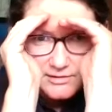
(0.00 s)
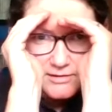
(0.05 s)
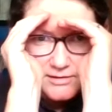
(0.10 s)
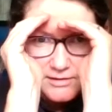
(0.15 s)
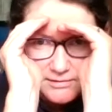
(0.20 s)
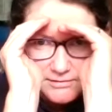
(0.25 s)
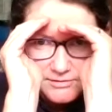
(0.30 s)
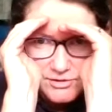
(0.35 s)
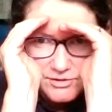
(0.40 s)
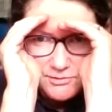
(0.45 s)

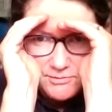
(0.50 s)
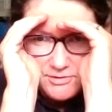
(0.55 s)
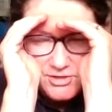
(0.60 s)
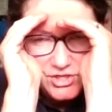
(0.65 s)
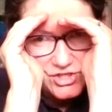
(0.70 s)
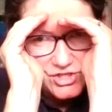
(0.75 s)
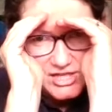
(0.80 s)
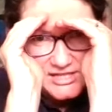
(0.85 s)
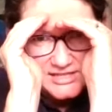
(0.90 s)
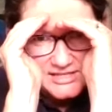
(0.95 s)
you're doing
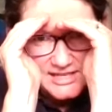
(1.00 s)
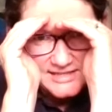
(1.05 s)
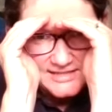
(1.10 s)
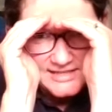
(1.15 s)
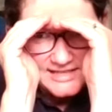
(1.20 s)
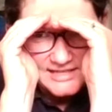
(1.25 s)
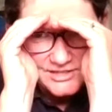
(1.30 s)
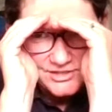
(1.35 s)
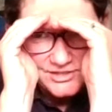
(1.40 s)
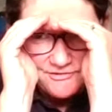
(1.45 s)
your
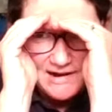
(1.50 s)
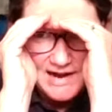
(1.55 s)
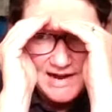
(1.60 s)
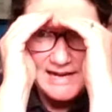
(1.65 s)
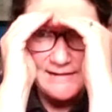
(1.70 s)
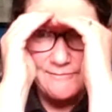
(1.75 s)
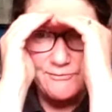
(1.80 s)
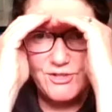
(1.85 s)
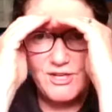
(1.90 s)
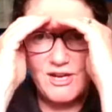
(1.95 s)
GCSEs, your
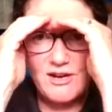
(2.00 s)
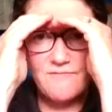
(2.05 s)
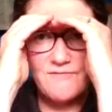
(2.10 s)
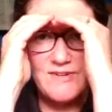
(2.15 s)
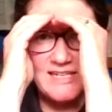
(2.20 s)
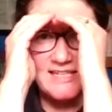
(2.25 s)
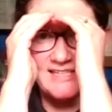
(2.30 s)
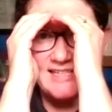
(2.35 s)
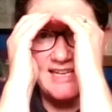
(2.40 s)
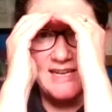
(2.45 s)
A-level, you can't
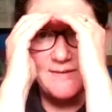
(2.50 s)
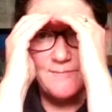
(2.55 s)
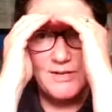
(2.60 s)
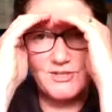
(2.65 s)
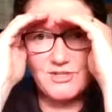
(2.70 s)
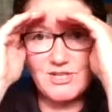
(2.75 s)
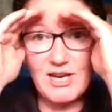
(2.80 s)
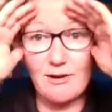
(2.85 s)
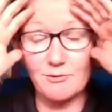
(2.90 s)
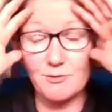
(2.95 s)
really see
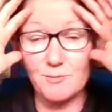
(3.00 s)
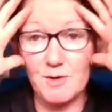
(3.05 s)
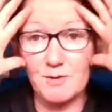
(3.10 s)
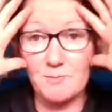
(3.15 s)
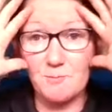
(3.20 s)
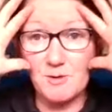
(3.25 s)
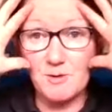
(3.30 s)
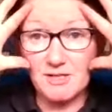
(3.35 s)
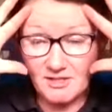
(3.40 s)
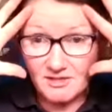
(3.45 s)
much else,
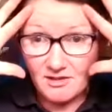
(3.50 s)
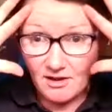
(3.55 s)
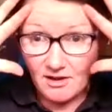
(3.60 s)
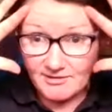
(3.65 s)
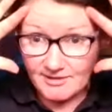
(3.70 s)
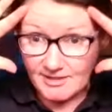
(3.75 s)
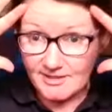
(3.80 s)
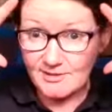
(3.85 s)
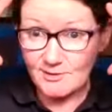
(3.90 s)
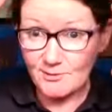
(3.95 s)
but we
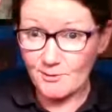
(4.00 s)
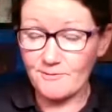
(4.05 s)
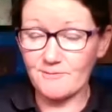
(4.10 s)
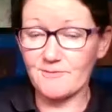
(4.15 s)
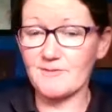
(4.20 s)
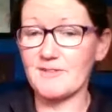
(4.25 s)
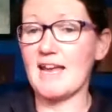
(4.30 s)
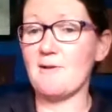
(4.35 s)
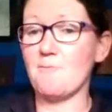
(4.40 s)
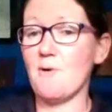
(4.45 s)
start to sort of
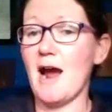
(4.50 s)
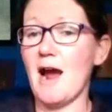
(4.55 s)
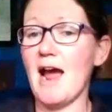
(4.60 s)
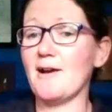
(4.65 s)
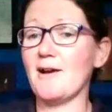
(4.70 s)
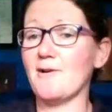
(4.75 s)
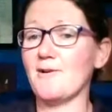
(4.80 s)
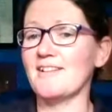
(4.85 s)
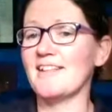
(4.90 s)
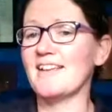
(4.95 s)
say, well,
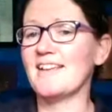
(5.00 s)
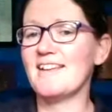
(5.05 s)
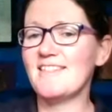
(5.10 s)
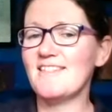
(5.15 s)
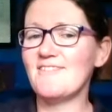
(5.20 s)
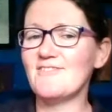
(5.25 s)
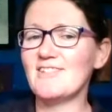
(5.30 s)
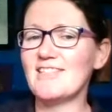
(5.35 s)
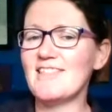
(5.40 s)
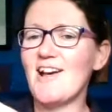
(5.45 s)
hang on,
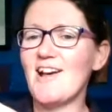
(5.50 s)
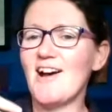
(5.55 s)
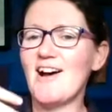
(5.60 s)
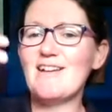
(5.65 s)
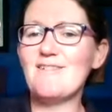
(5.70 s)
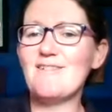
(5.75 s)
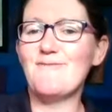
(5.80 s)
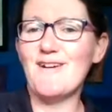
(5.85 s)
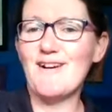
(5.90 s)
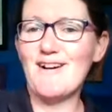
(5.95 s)
there's
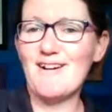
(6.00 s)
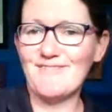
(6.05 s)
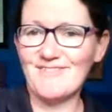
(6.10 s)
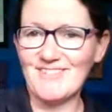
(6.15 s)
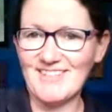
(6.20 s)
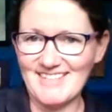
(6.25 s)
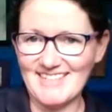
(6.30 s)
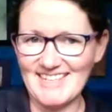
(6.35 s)
life after